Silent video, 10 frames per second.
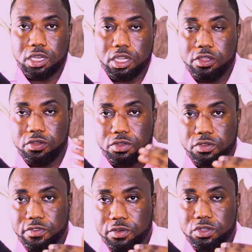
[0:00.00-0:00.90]
and then
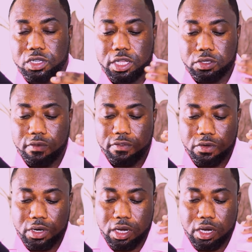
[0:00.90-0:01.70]
you focus less on food,